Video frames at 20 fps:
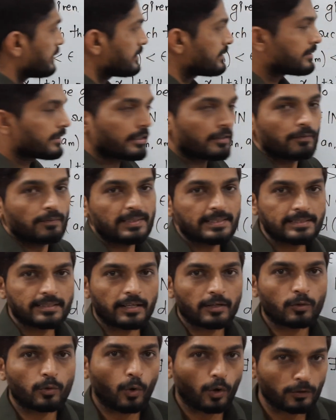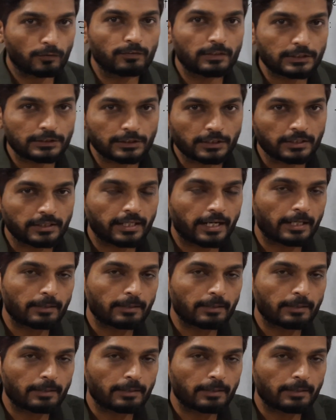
these sequences are convergent,